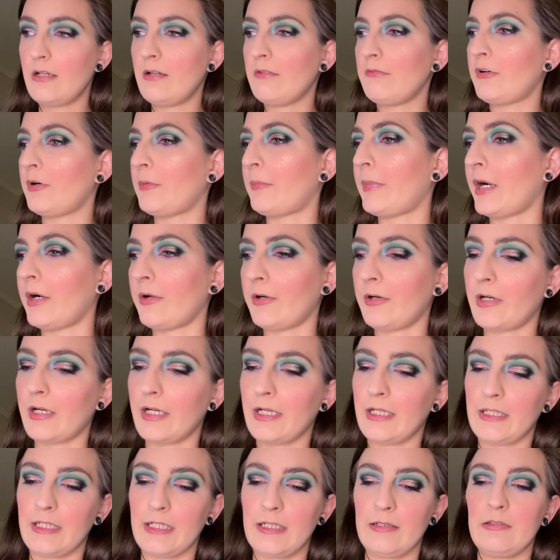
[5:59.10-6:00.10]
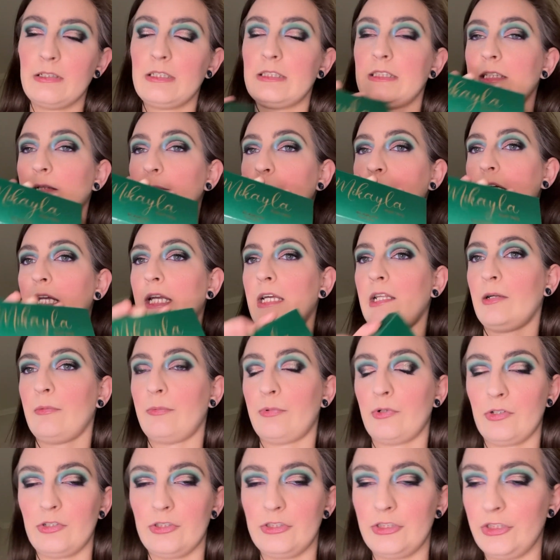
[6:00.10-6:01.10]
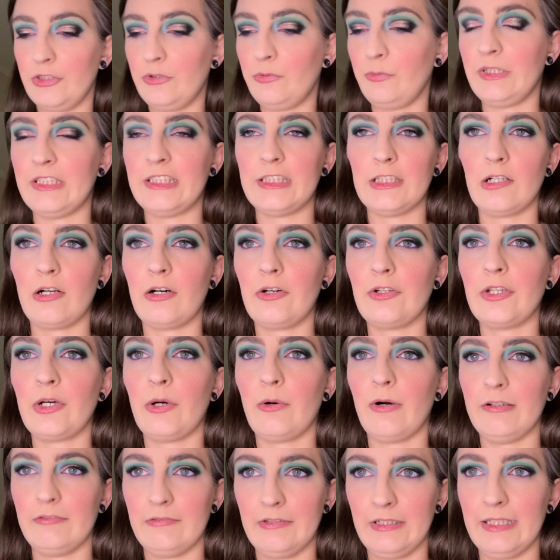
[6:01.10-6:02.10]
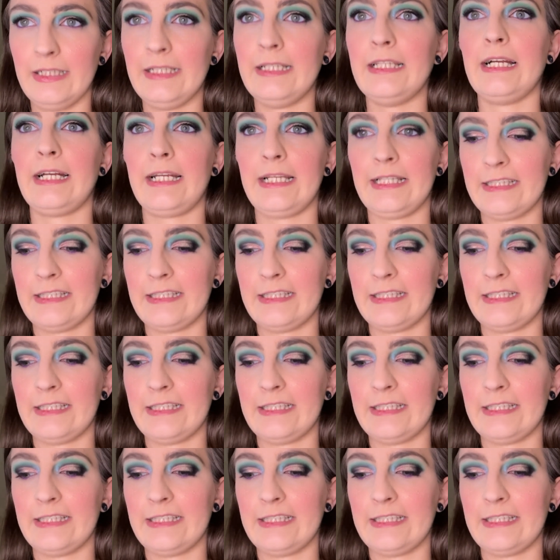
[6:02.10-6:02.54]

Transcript: For powder highlight, it's the Michaela Part 2. We should all know I really like